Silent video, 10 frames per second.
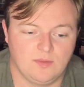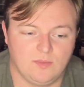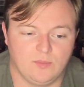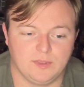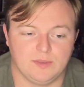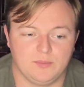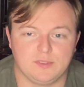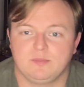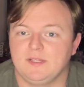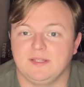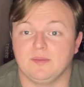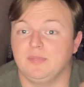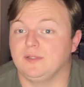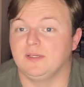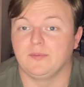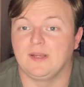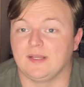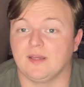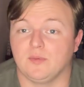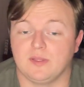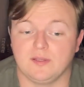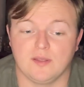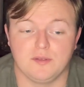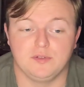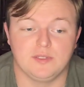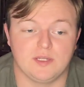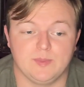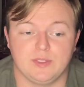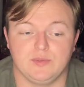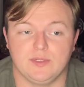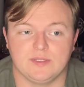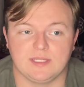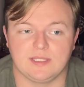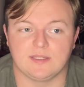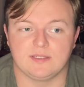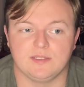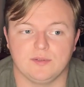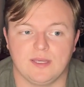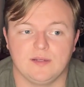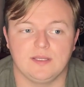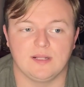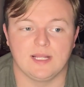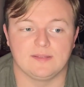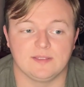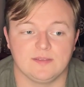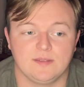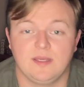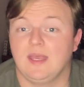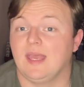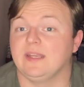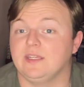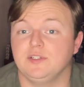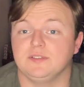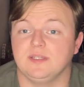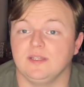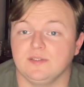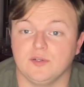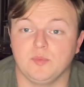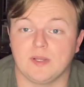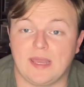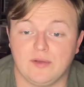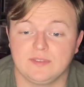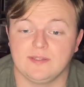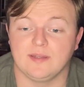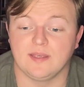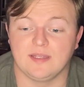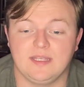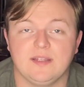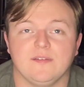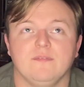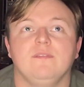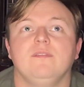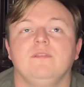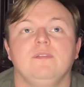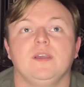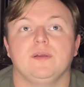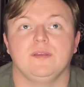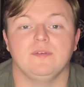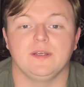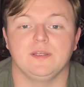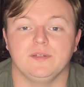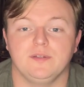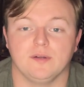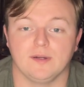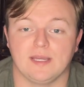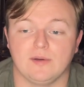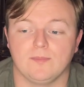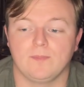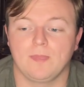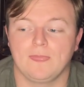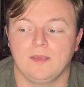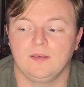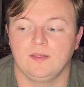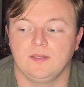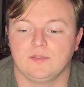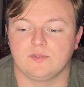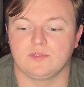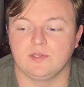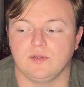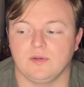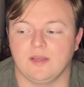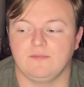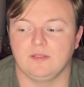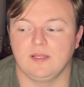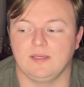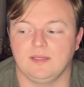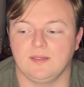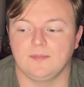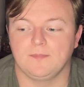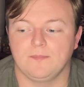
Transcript: we're, we're splitting the building right now with another gentleman who does, like, concealed carry classes, and he just did his open house today, and he had a very, very good turnout. So I feel like,